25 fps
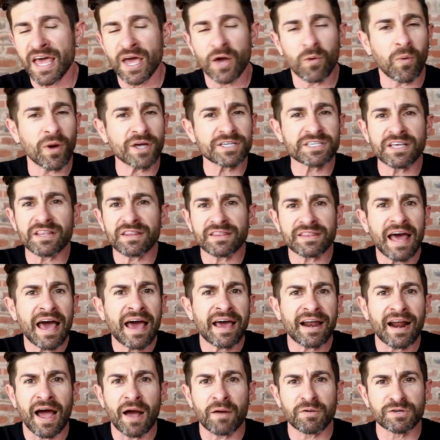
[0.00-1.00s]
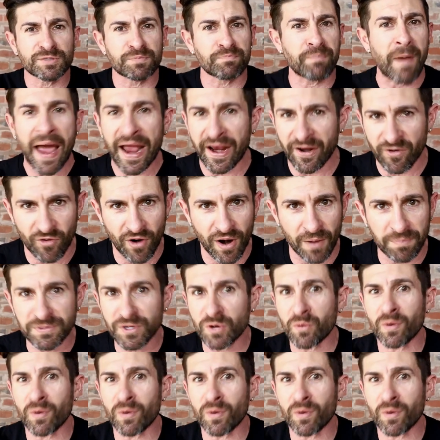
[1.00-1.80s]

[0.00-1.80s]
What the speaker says: it wasn't that I was bankrupt.